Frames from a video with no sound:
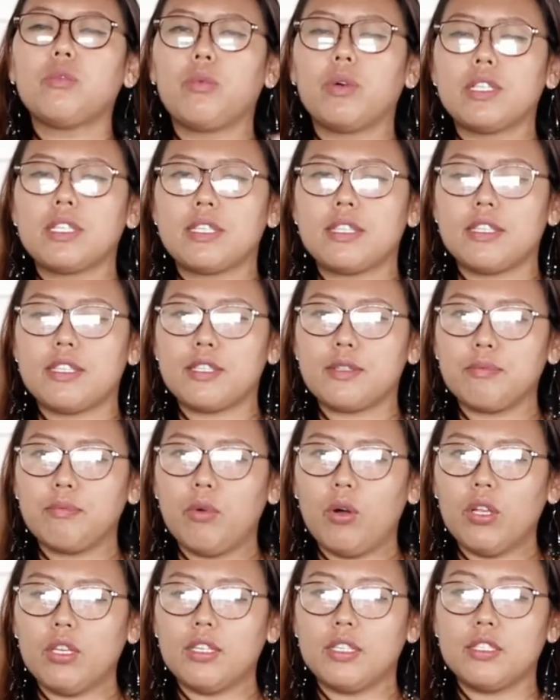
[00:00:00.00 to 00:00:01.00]
was
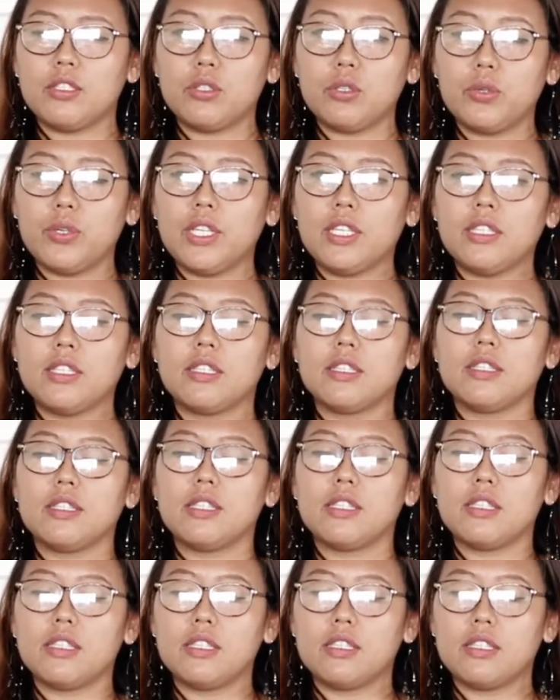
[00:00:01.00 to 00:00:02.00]
smaller during
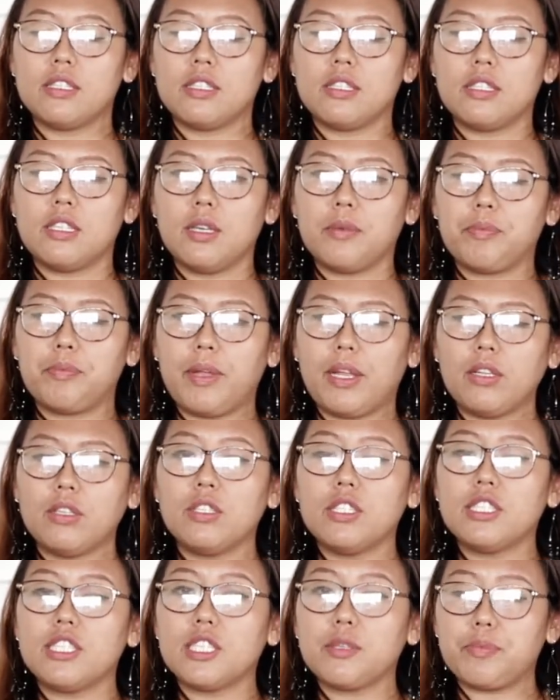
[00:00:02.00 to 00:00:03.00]
the
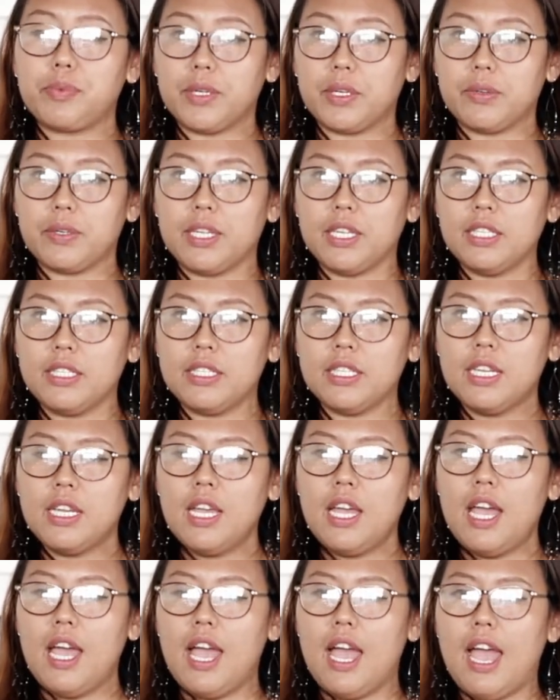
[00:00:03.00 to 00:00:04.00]
Paleolithic period,
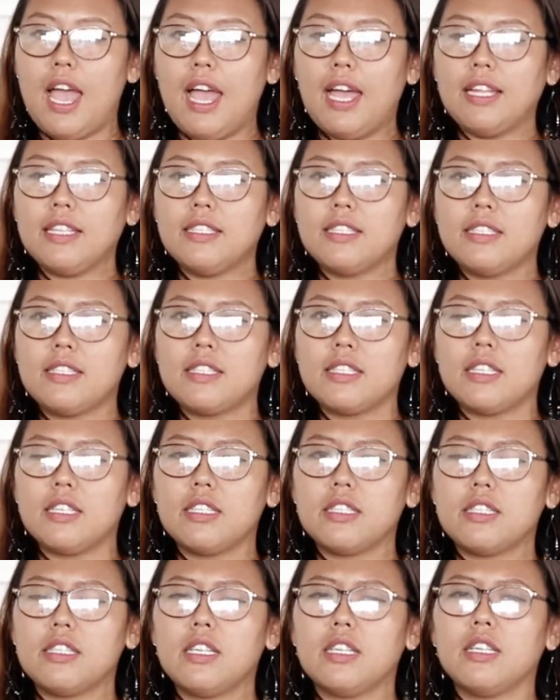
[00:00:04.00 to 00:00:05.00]
and
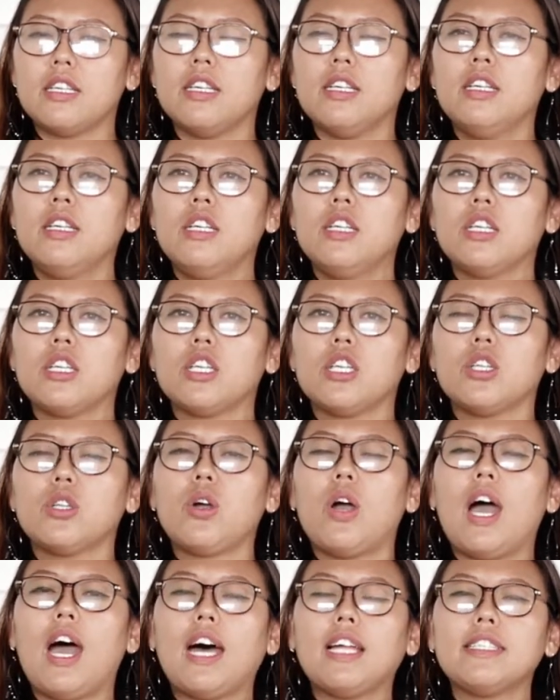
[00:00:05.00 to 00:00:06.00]
the
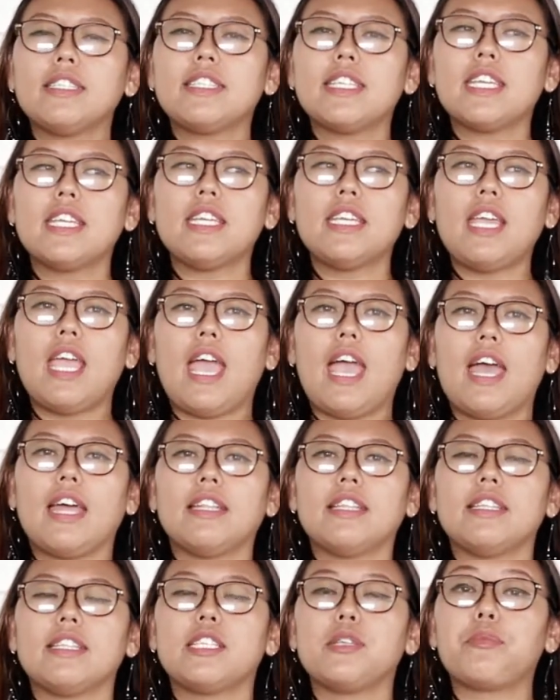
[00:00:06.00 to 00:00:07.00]
hunting
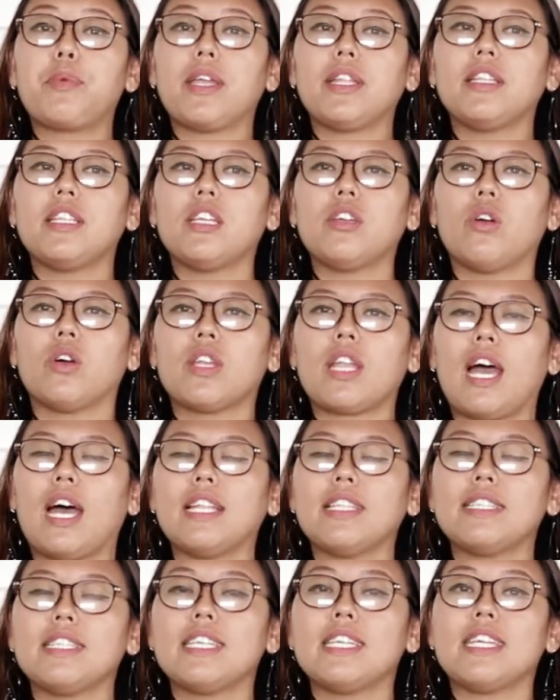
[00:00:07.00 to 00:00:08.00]
and depending on
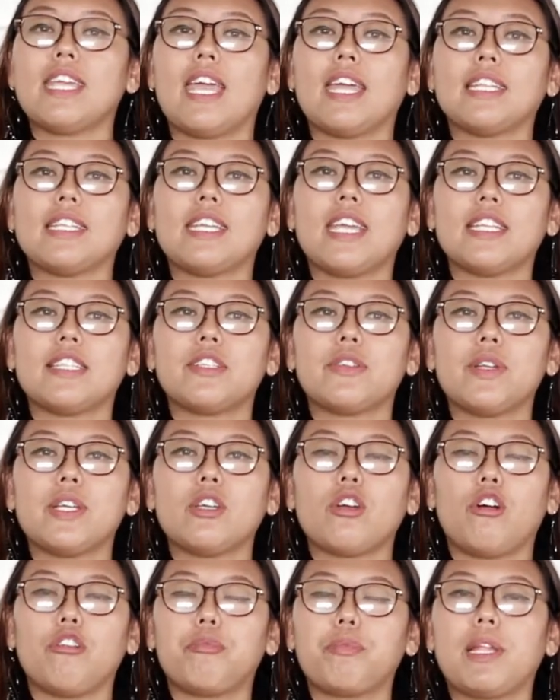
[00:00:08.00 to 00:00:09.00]
hunting and
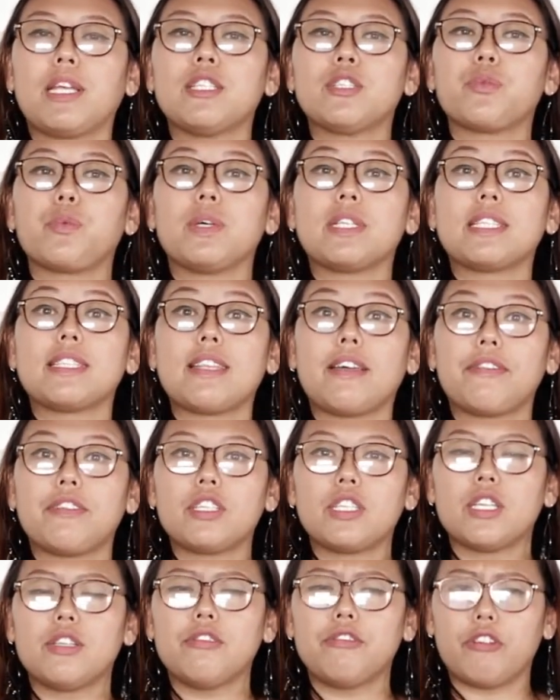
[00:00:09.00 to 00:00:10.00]
gathering of plants was
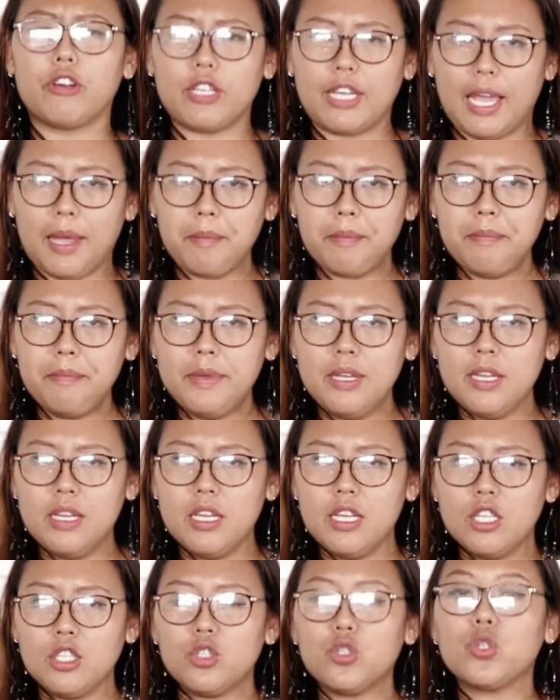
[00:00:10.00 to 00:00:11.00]
sufficient for them
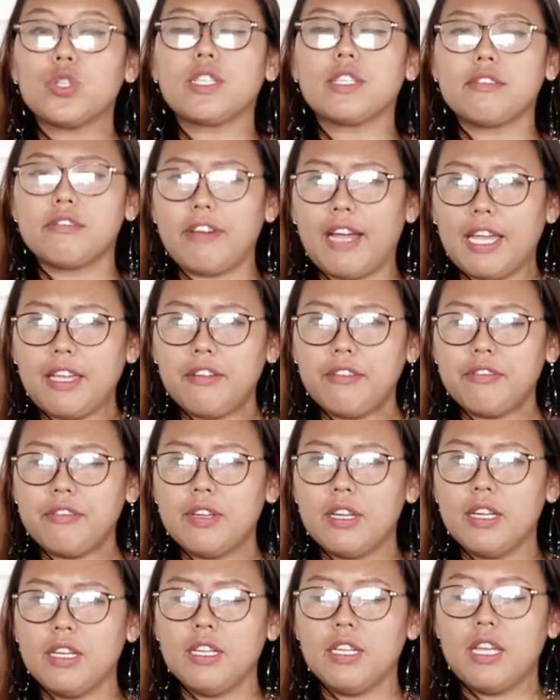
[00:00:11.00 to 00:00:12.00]
to survive,
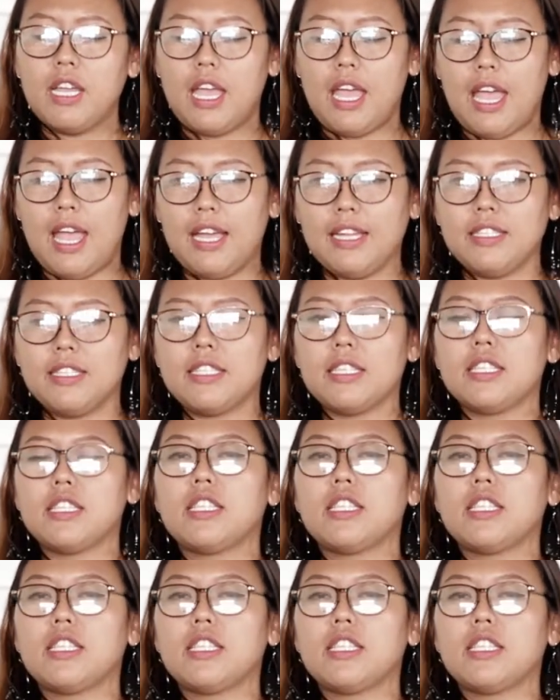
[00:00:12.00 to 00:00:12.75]
and